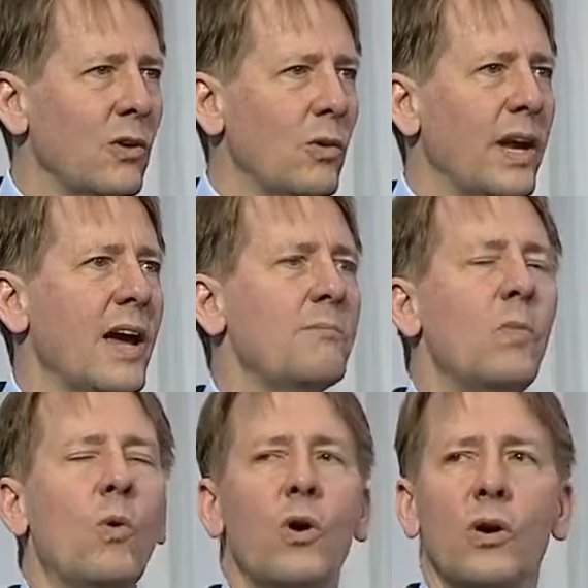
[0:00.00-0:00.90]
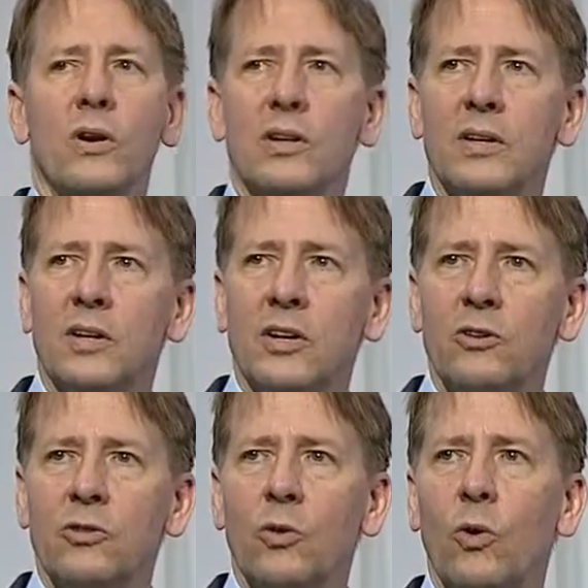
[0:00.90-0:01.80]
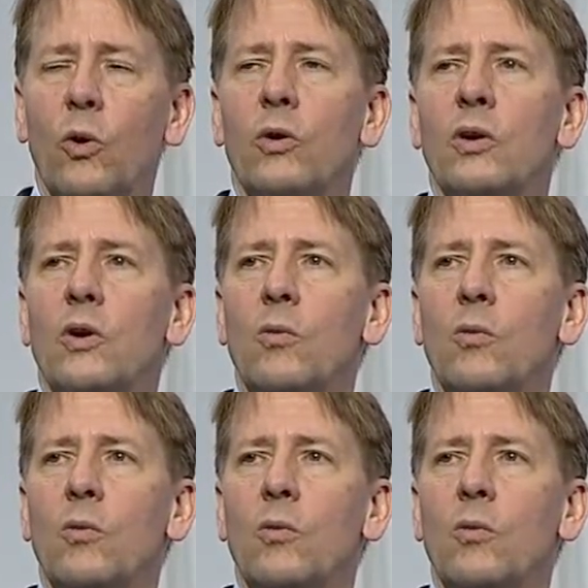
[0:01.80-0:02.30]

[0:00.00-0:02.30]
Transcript: We're going to have more control.